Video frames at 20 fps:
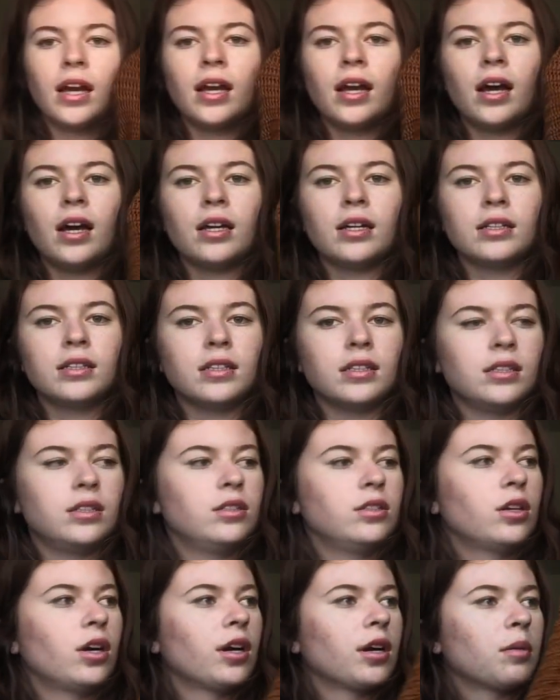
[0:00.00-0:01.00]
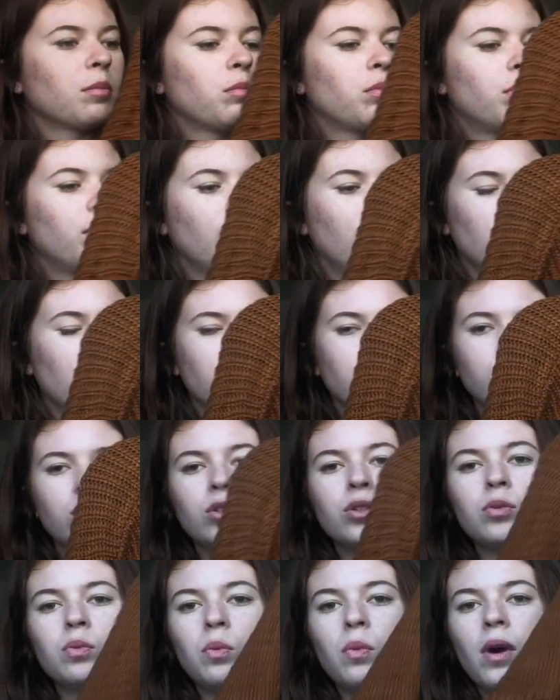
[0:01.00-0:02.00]
I got is this dark brown
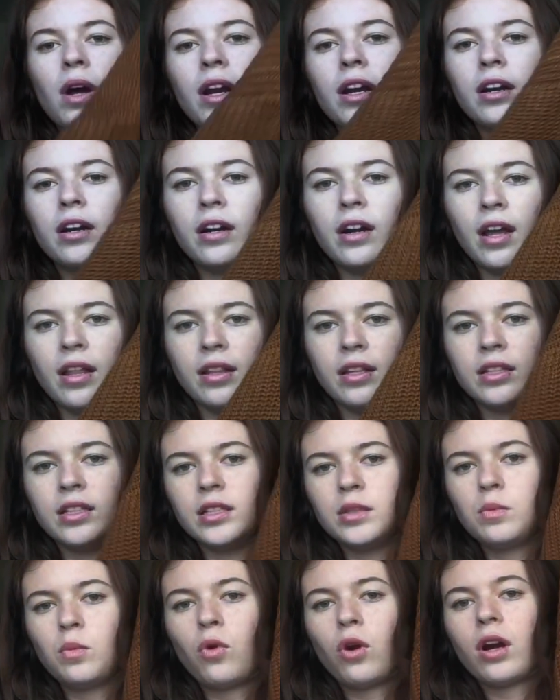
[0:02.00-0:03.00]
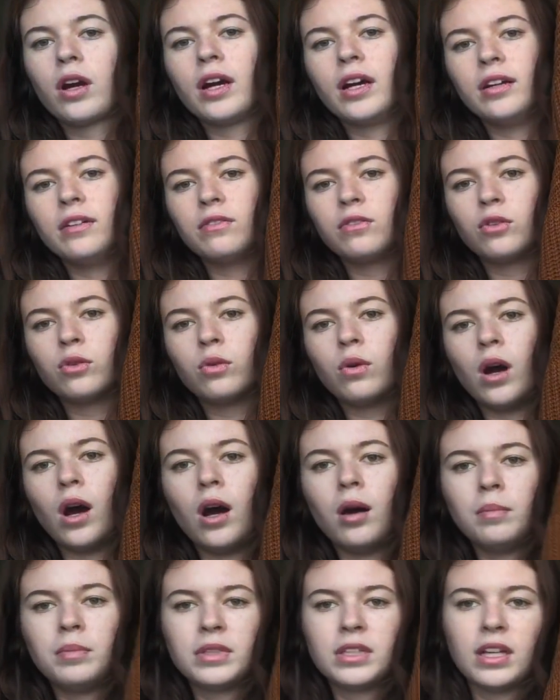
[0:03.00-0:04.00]
sweater, and this is more kind of
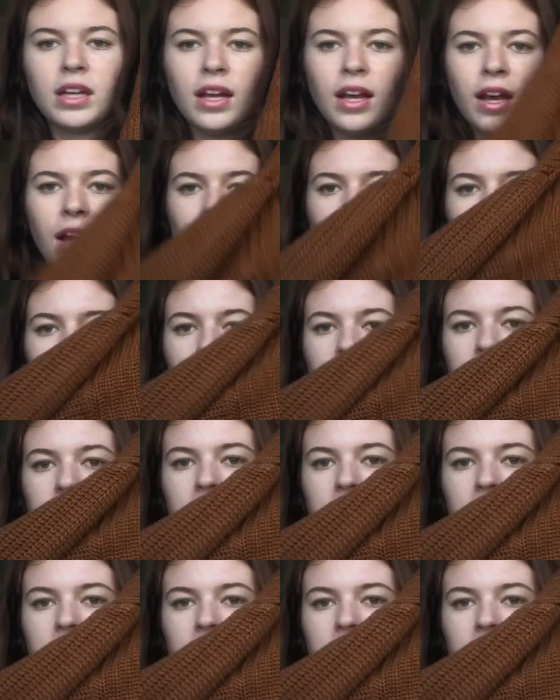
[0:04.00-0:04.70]
cropped, and the